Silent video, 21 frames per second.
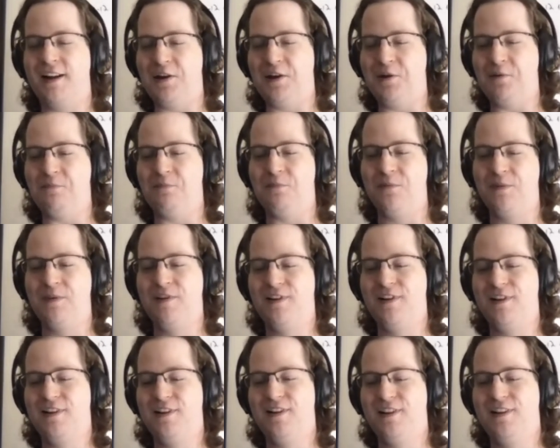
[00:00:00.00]
Um,
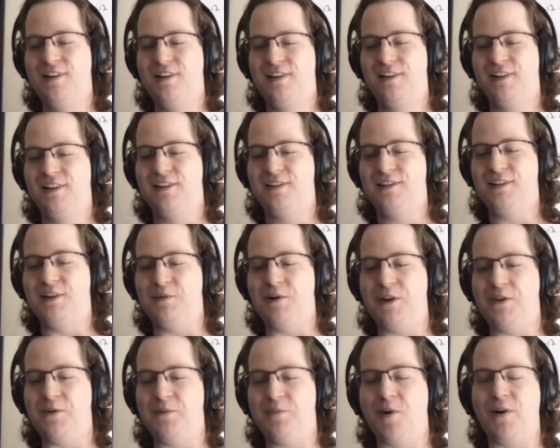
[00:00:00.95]
see,
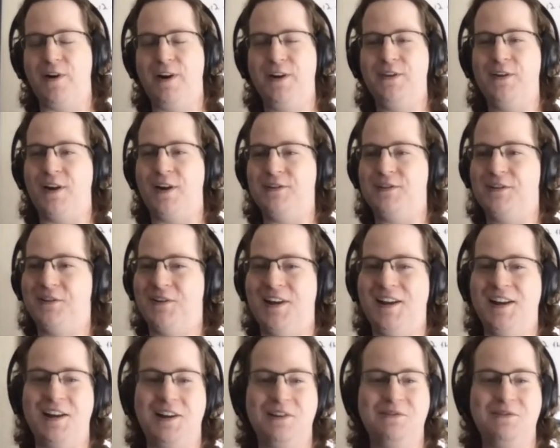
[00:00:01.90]
what other parting thoughts do I